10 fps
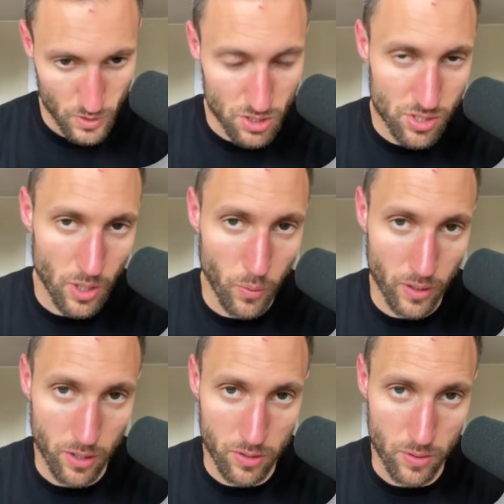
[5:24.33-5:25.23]
So we're
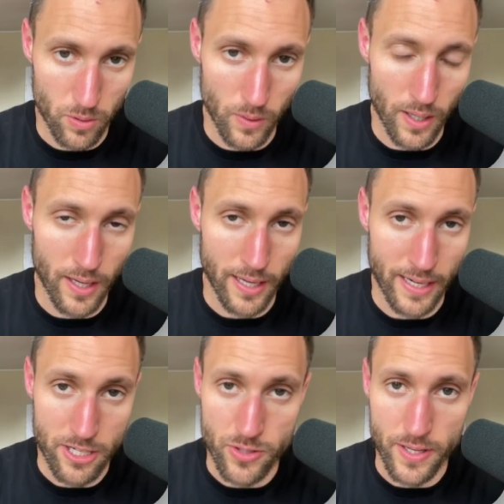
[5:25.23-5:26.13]
going to do an
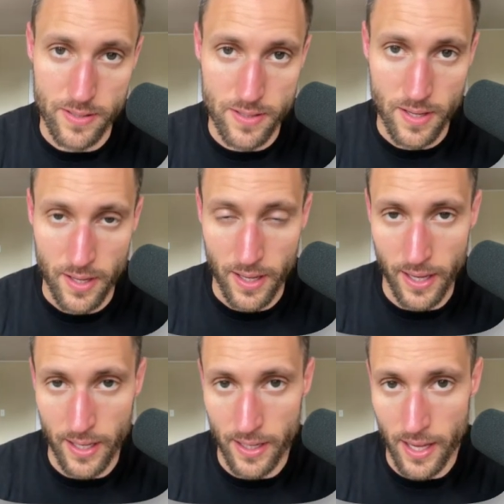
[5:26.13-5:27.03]
interest
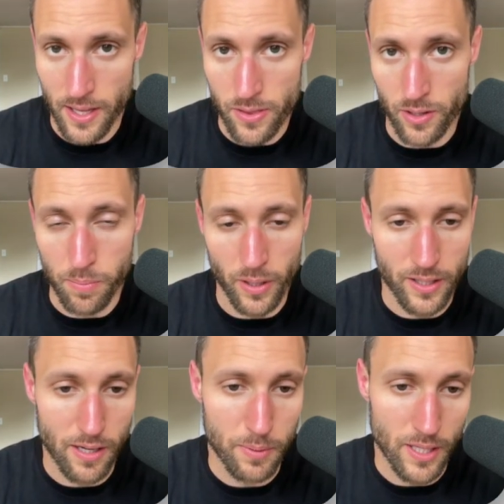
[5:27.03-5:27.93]
in a third-party
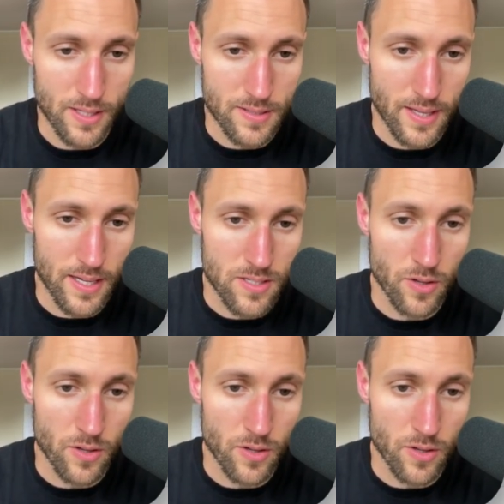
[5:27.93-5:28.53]
company in this case.